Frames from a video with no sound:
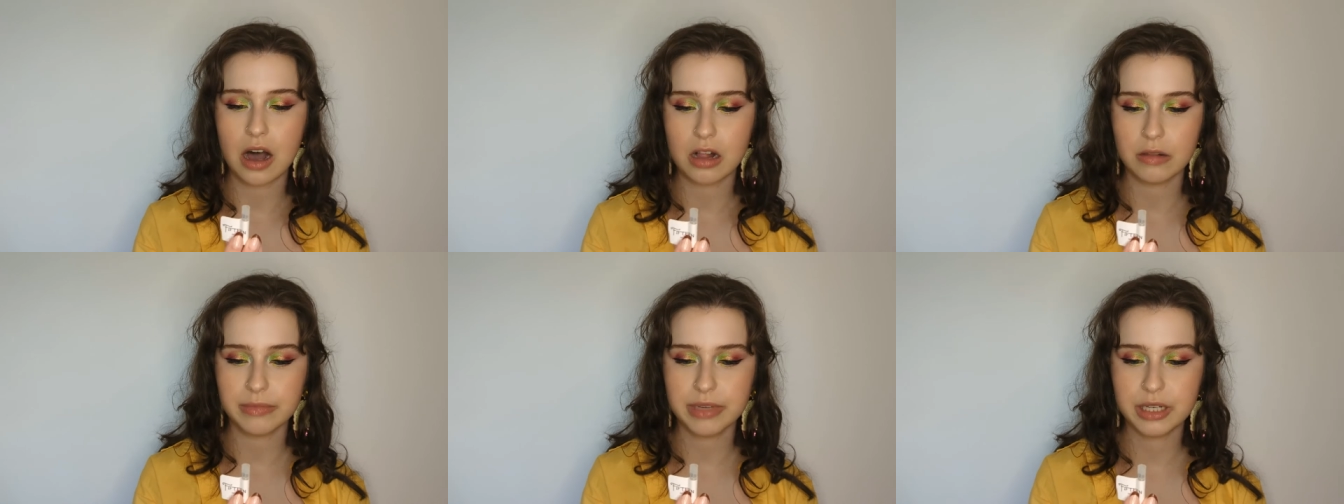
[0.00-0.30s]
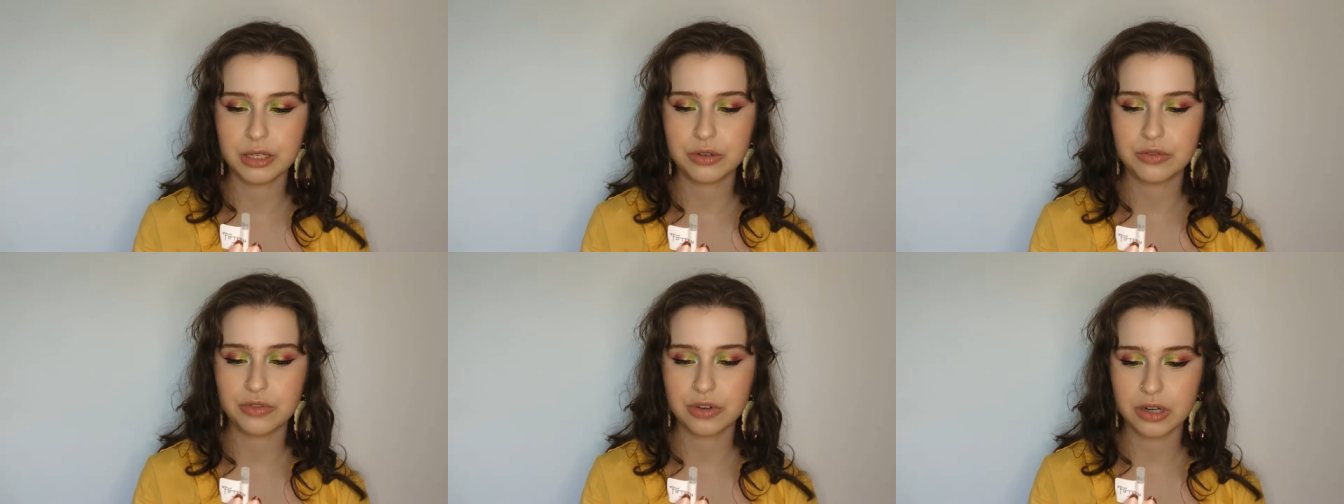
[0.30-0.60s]

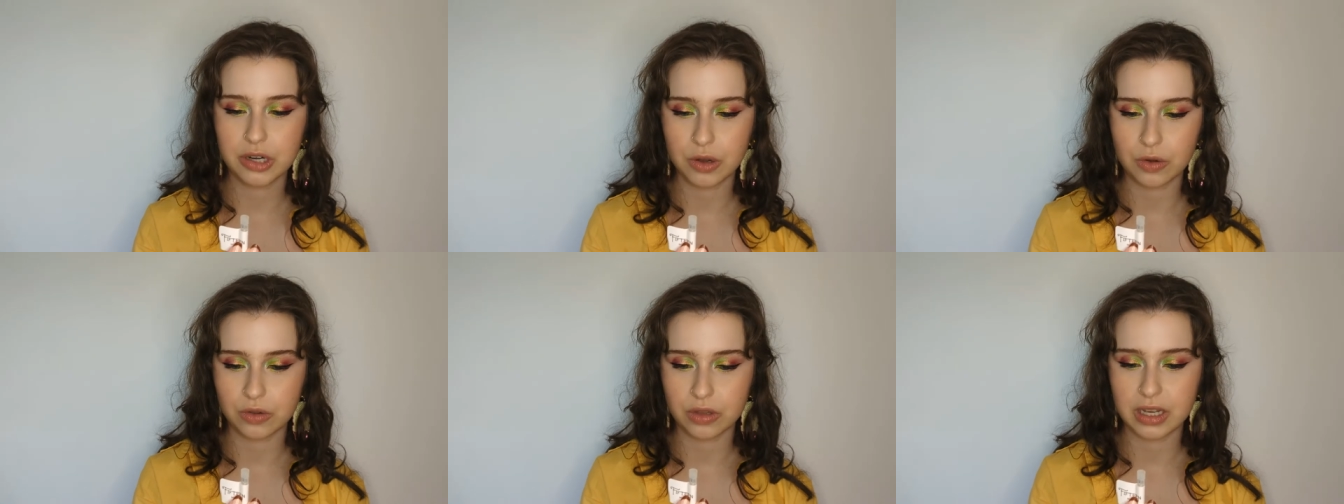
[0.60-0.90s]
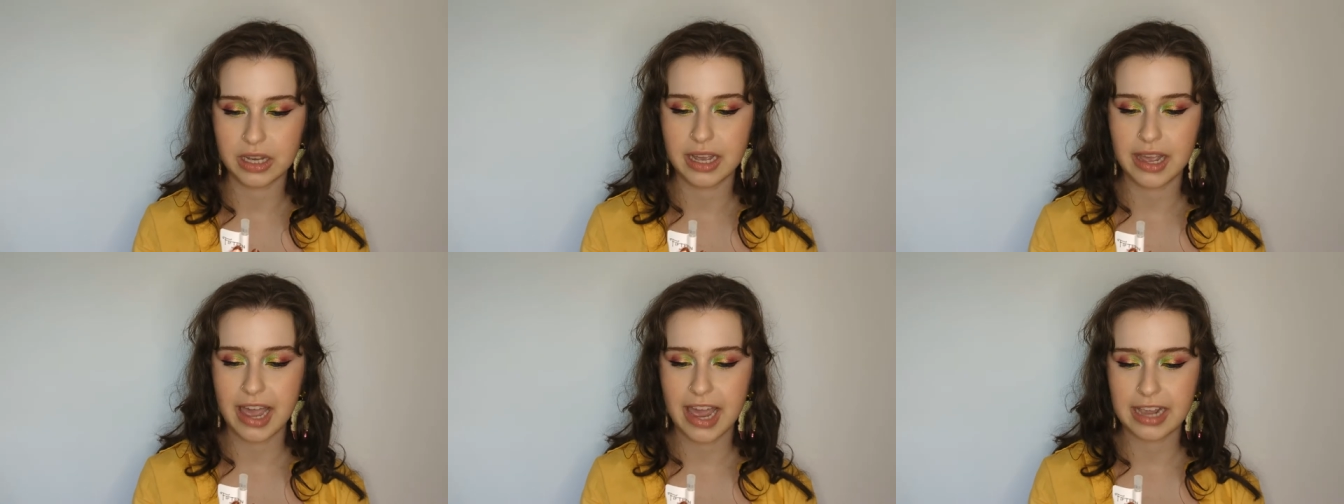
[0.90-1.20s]
almond,
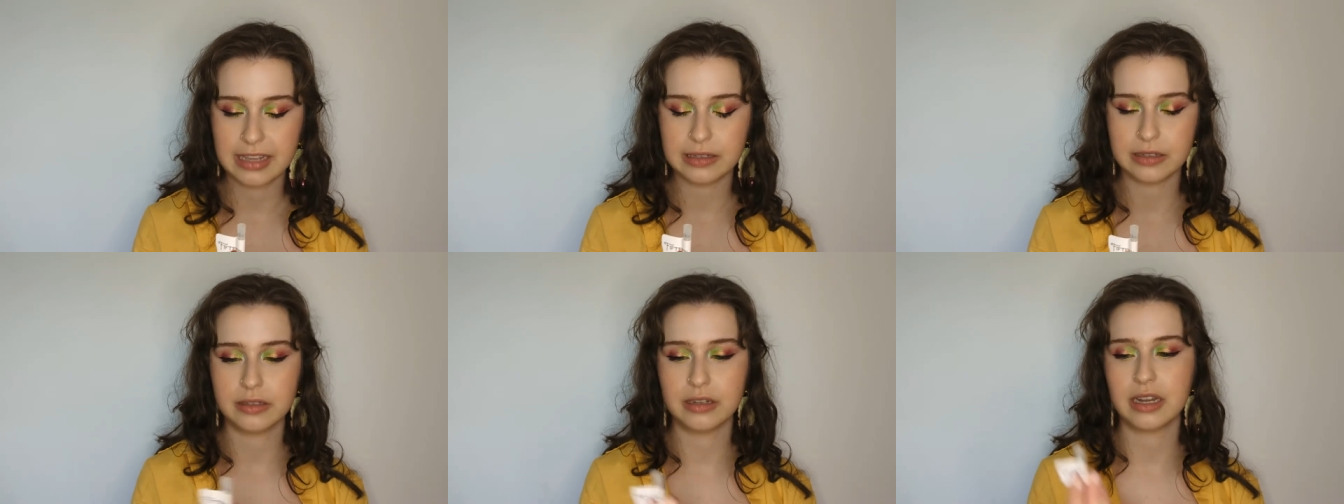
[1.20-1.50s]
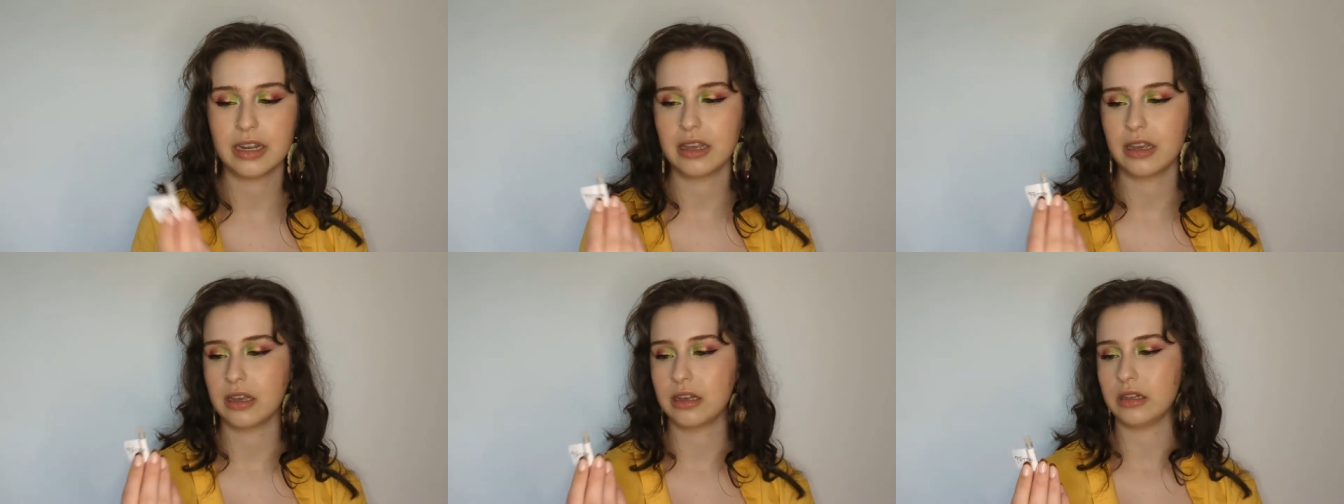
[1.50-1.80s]
granola,
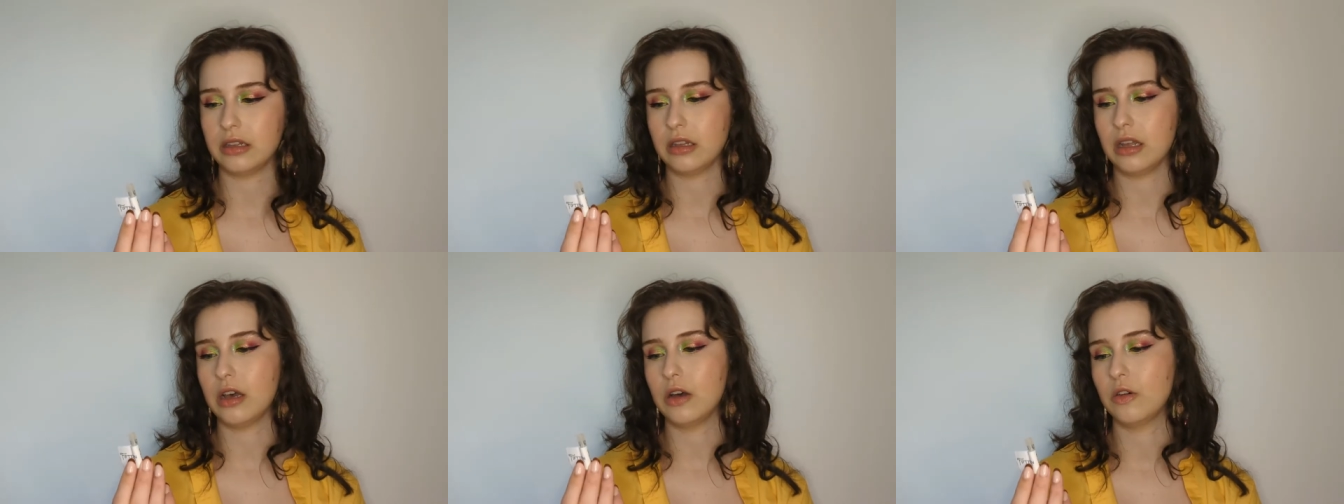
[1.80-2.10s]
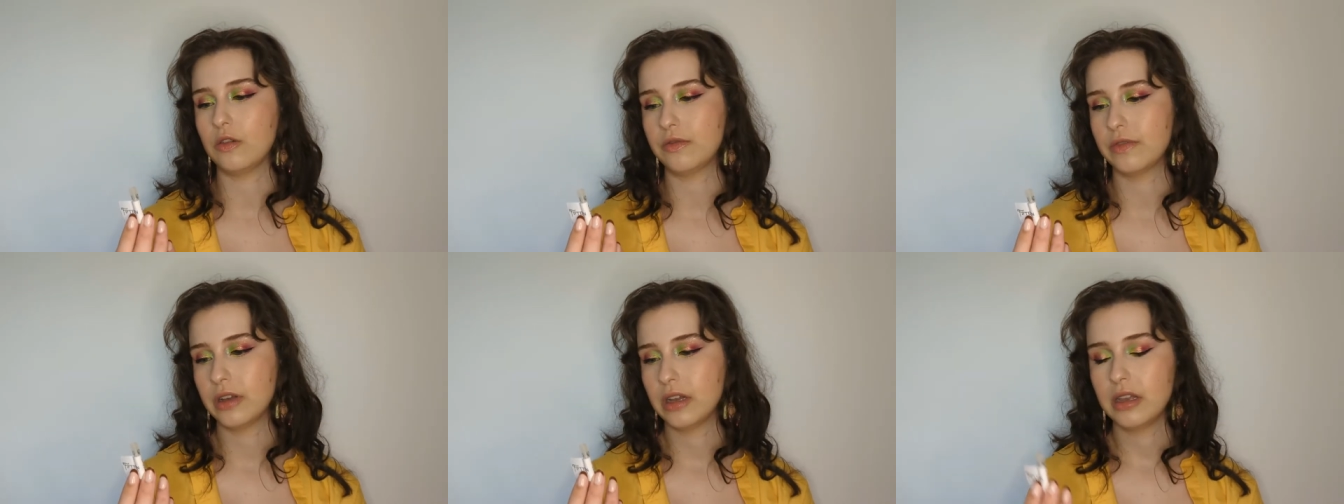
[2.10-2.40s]
hazelnut, and
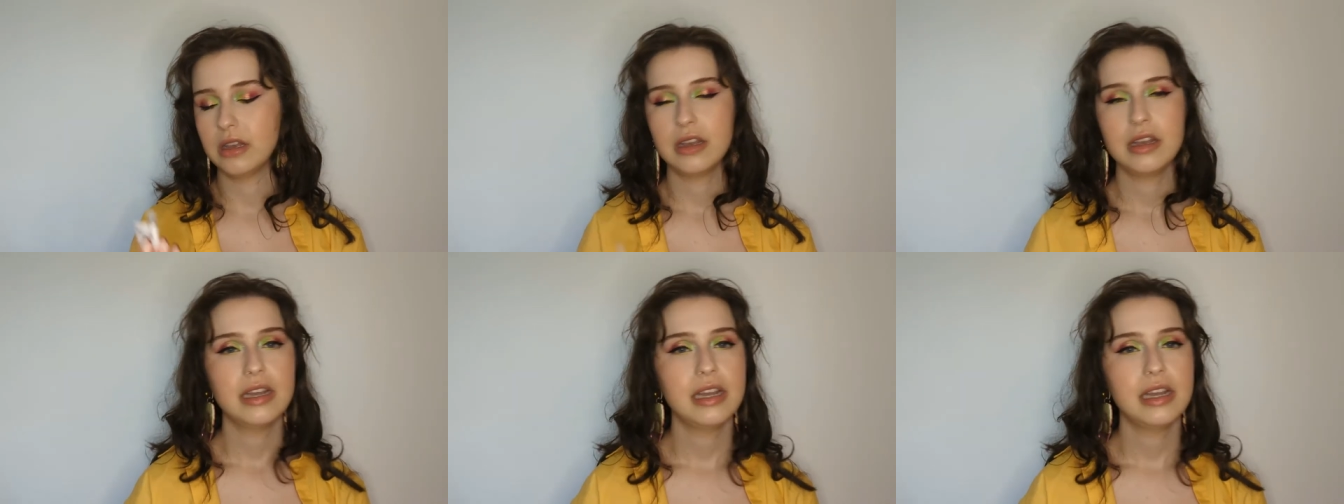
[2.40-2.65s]
clove.